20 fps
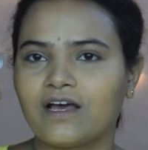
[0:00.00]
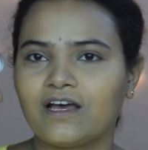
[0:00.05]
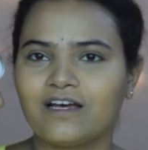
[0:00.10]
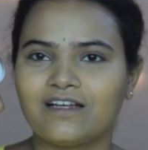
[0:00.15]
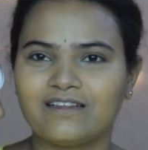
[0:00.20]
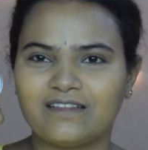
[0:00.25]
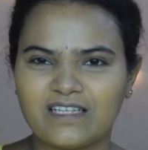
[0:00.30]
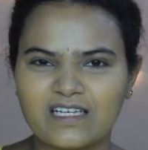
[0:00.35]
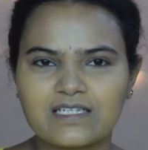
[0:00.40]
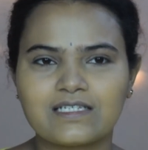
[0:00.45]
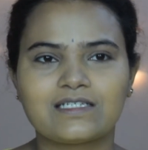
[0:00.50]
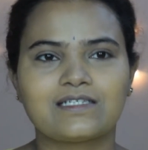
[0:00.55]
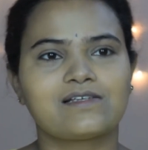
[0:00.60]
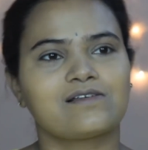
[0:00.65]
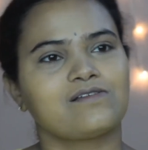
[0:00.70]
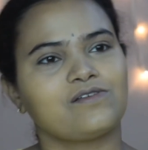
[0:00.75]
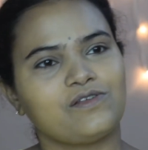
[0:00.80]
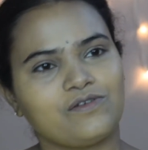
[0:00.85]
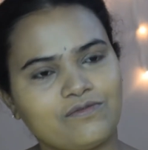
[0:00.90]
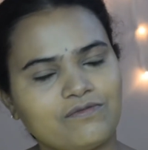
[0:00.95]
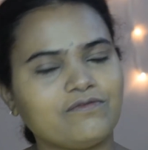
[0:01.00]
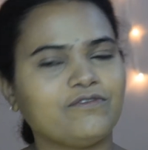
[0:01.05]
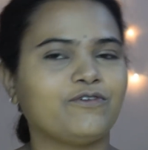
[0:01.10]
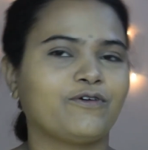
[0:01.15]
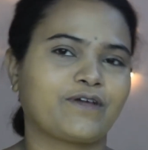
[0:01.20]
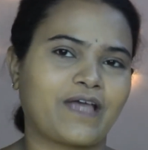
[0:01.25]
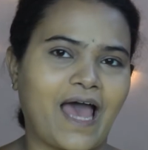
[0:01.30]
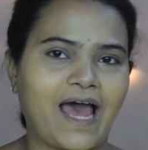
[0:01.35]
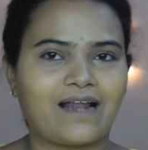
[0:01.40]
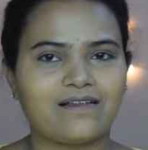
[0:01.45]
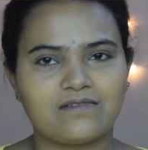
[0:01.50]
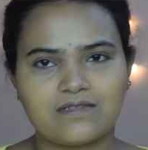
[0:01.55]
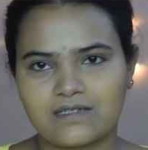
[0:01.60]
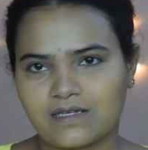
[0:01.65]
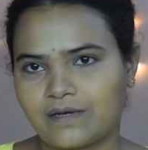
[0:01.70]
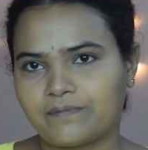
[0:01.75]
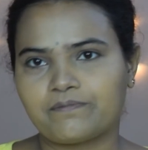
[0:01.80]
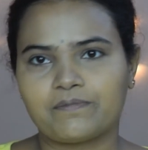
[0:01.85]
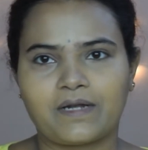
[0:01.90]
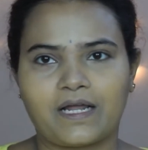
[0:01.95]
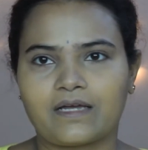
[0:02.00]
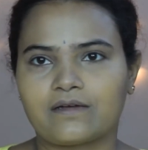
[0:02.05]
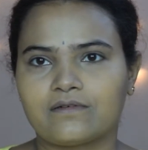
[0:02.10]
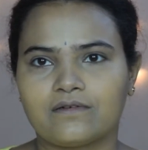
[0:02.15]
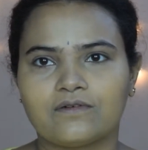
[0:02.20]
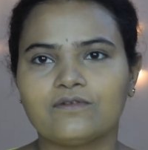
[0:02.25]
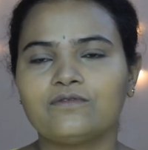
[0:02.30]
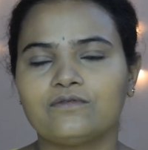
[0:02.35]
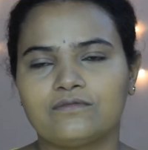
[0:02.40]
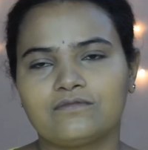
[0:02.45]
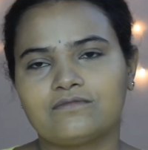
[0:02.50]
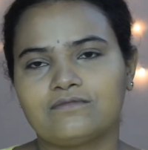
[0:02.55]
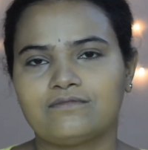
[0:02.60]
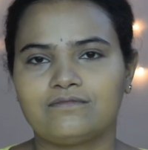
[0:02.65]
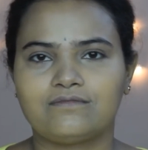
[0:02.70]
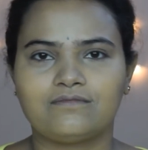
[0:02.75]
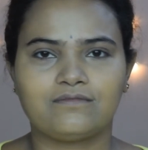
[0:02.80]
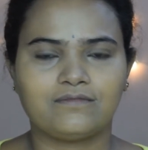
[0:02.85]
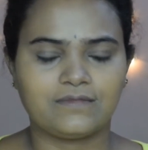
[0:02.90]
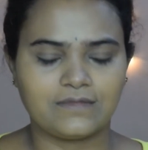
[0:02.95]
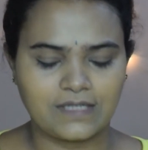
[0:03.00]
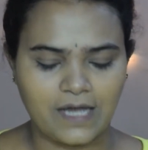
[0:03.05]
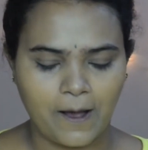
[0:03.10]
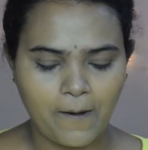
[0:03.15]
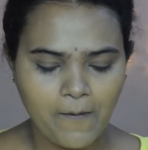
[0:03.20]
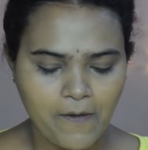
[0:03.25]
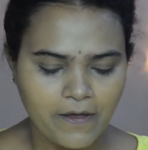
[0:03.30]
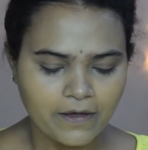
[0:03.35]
This you can skip, yeah.